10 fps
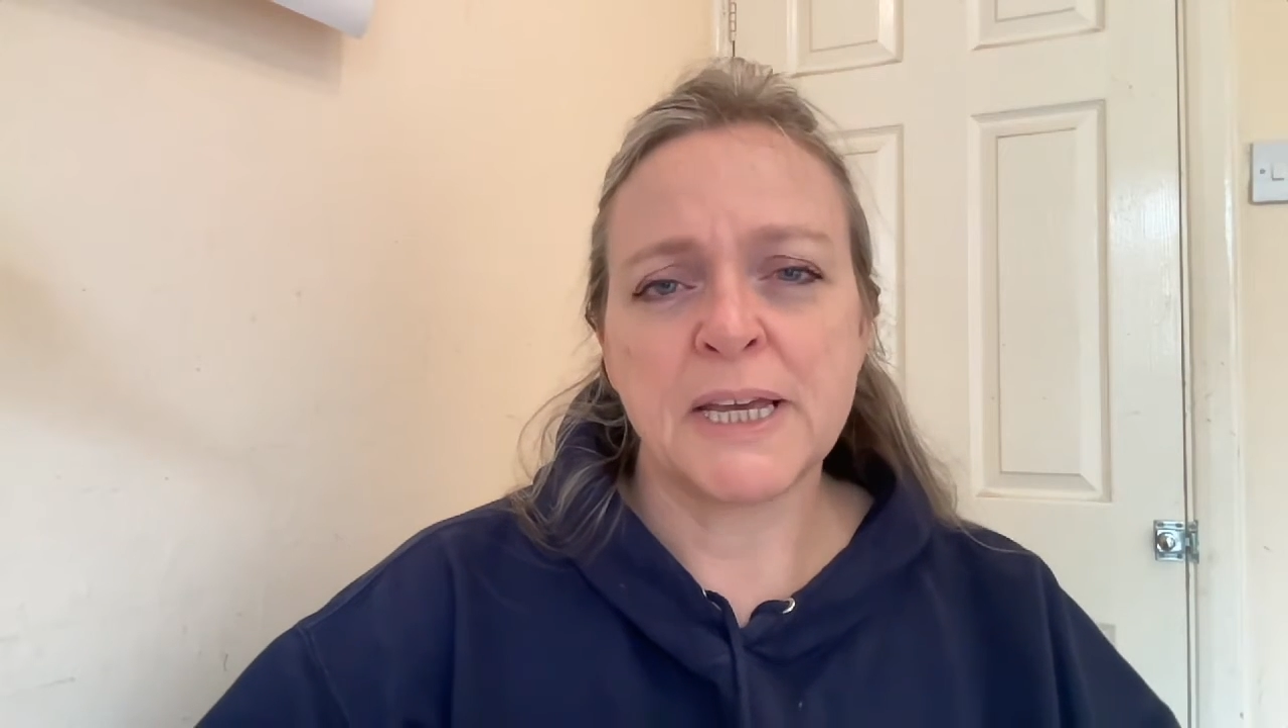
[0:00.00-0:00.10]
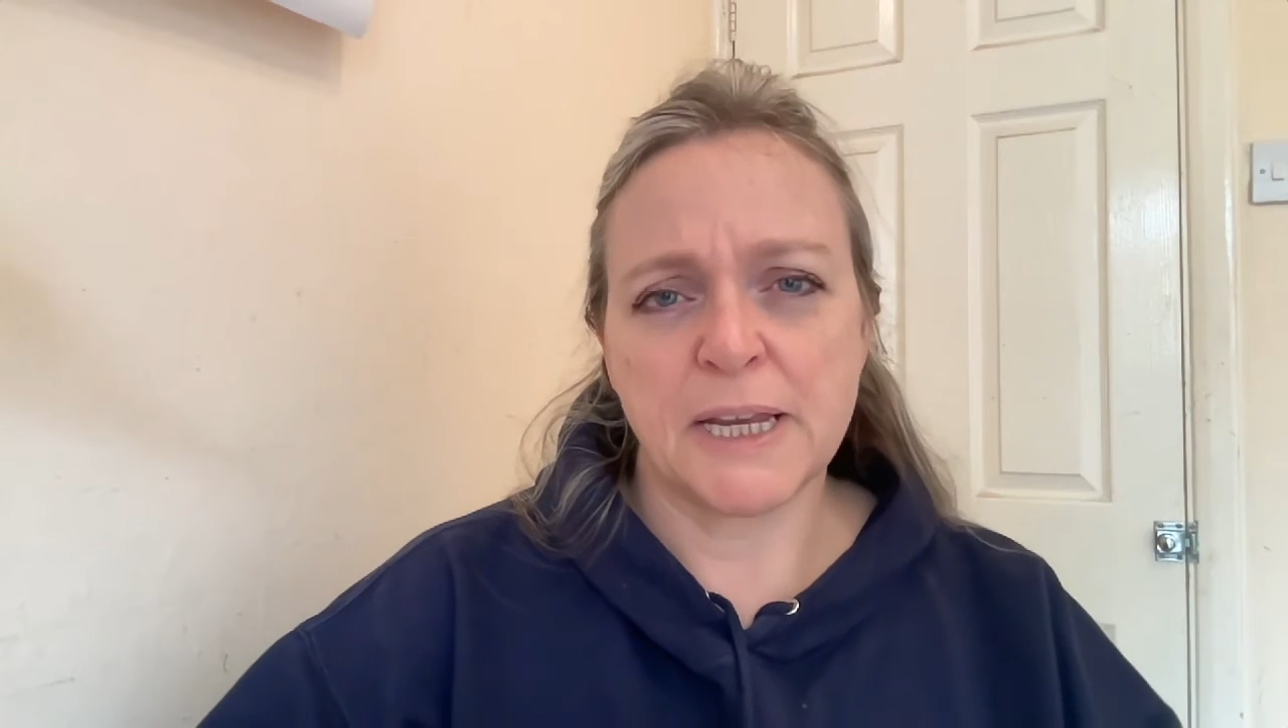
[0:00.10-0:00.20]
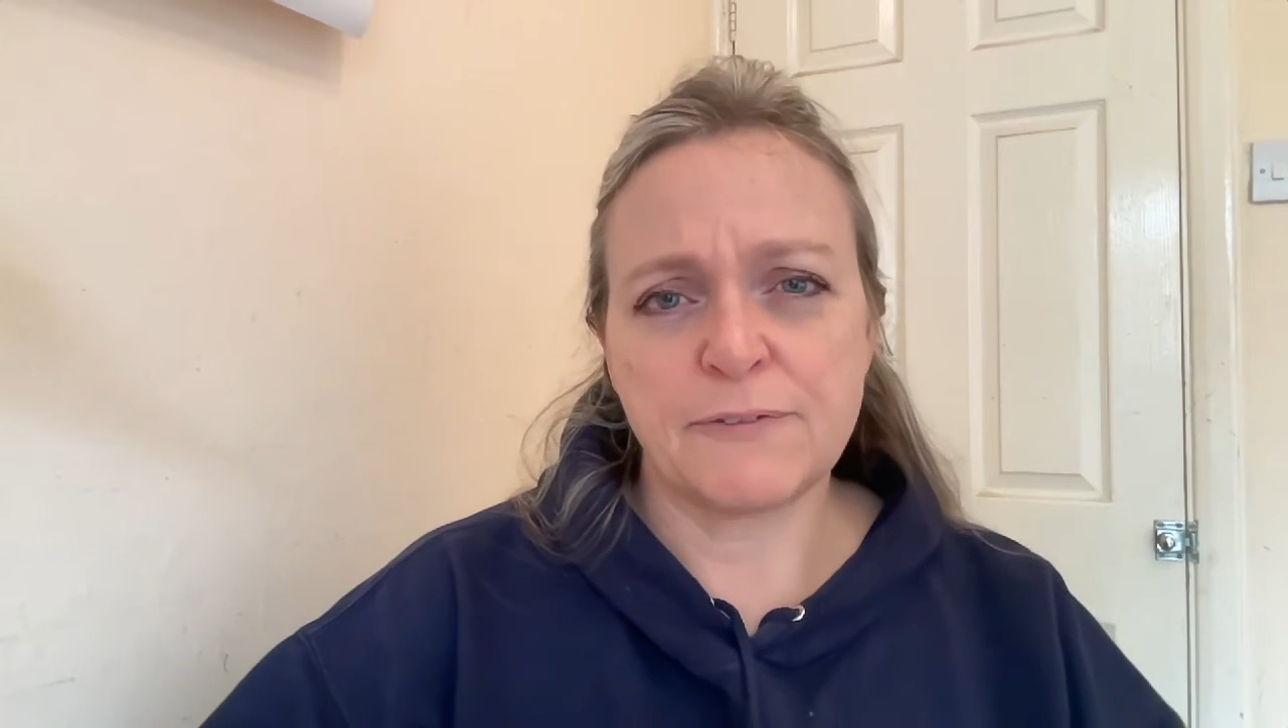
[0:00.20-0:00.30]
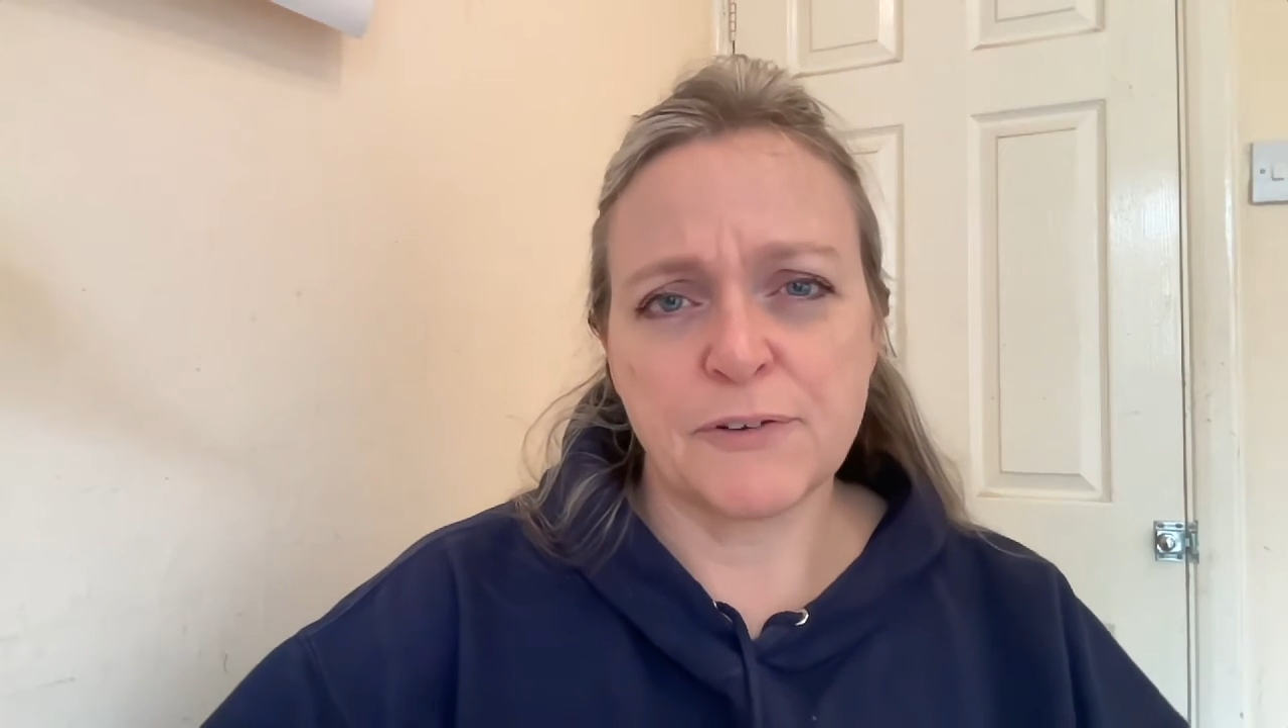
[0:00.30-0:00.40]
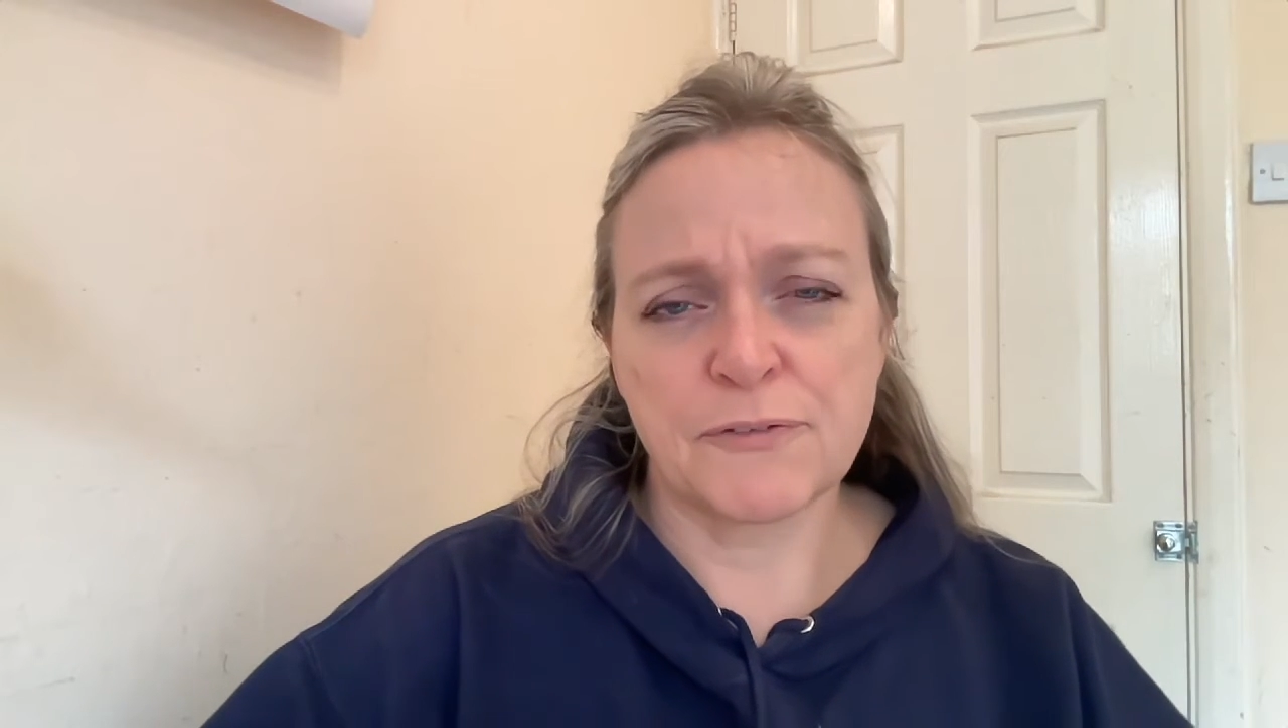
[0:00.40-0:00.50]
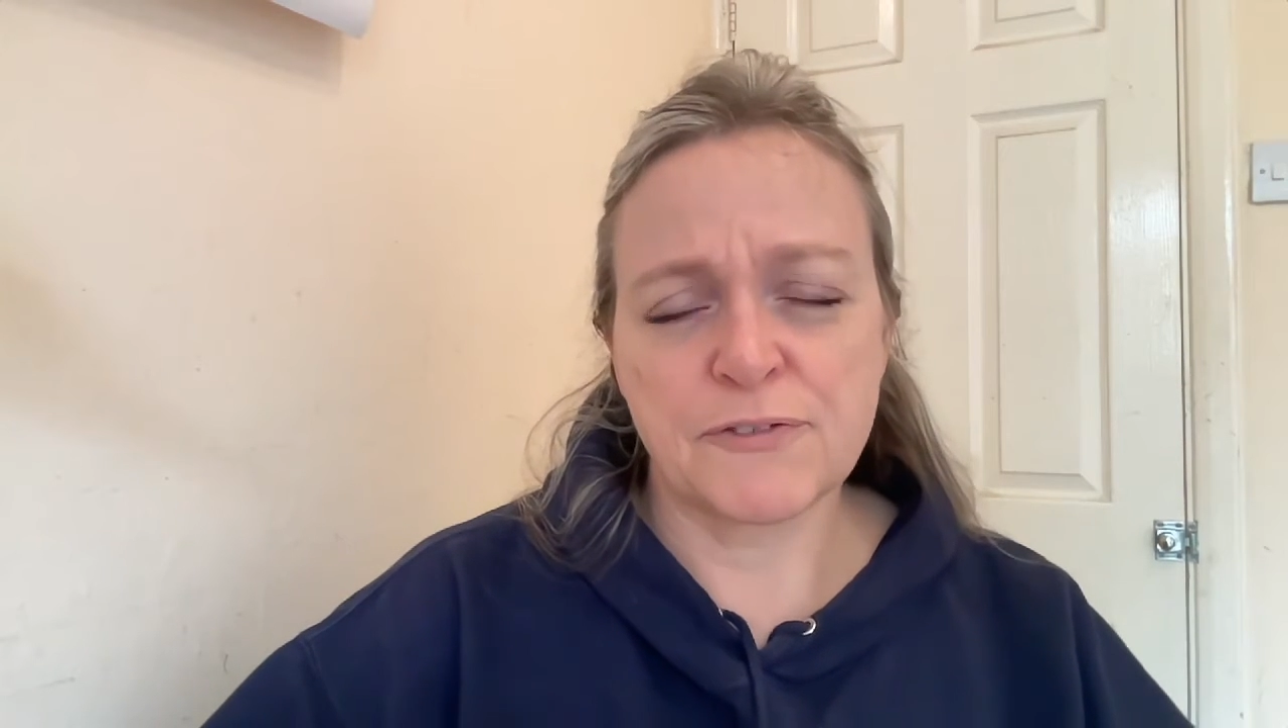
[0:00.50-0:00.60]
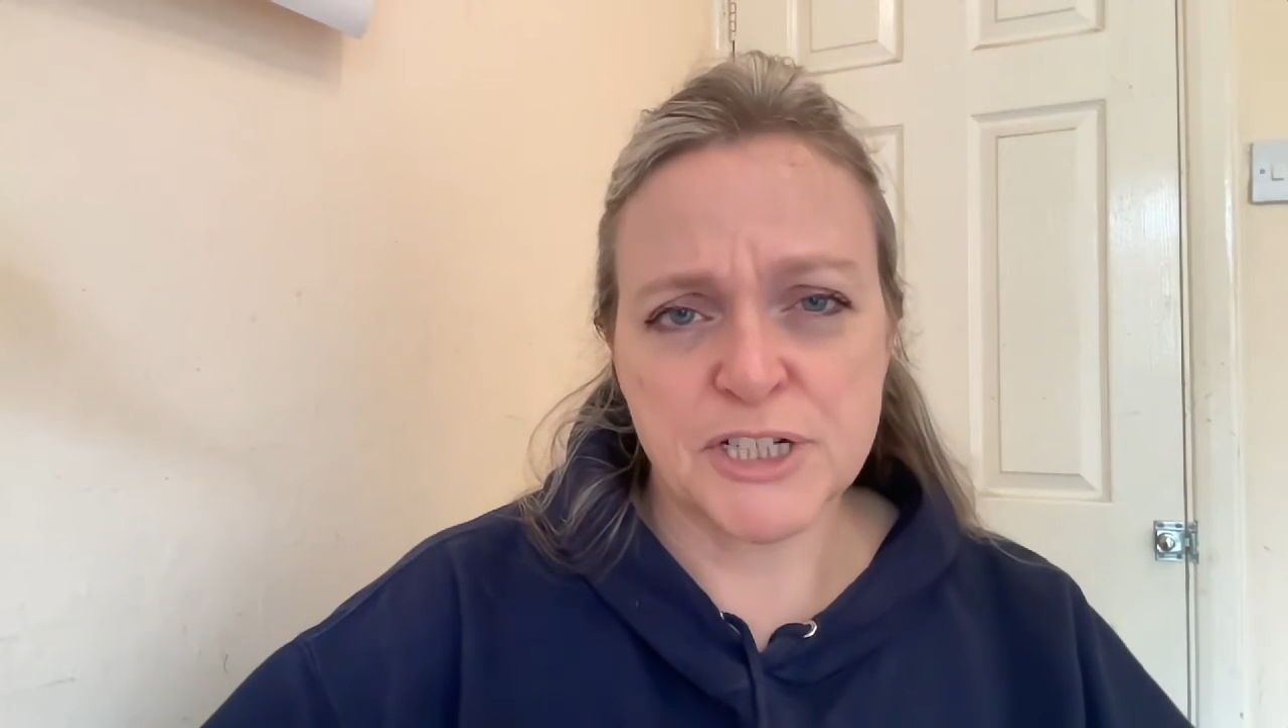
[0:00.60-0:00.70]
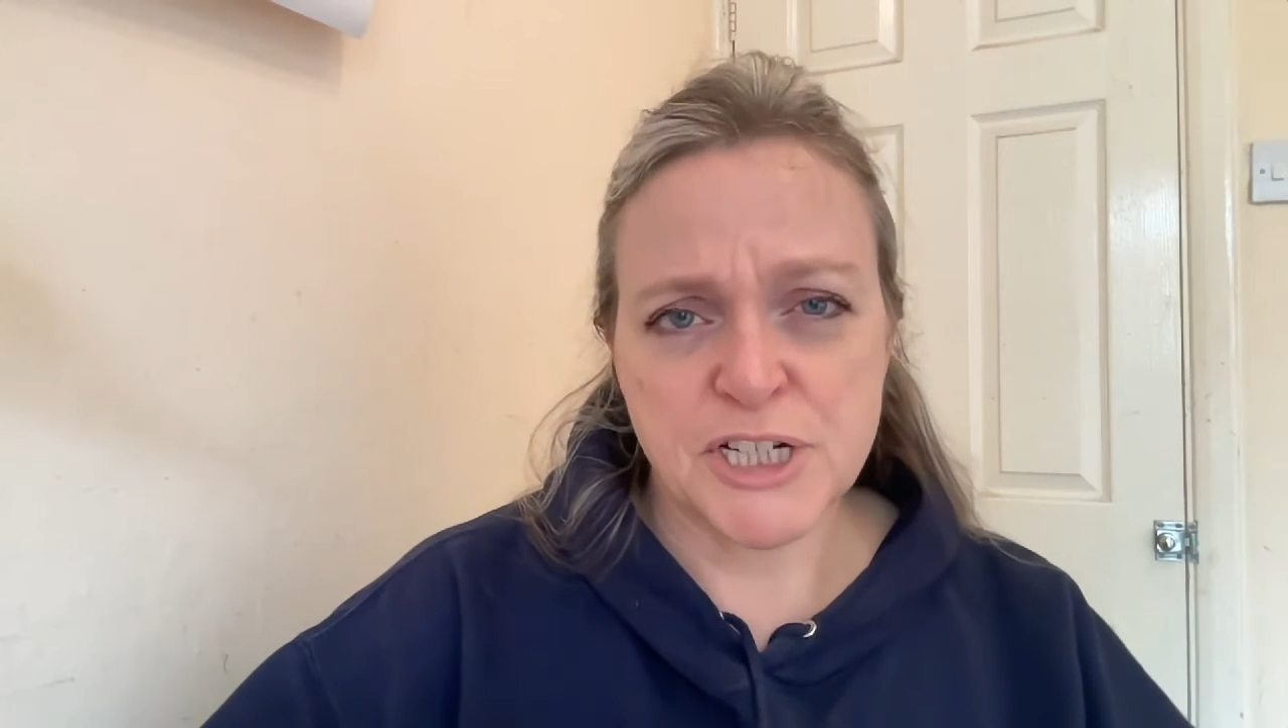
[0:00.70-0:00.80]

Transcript: If your fridge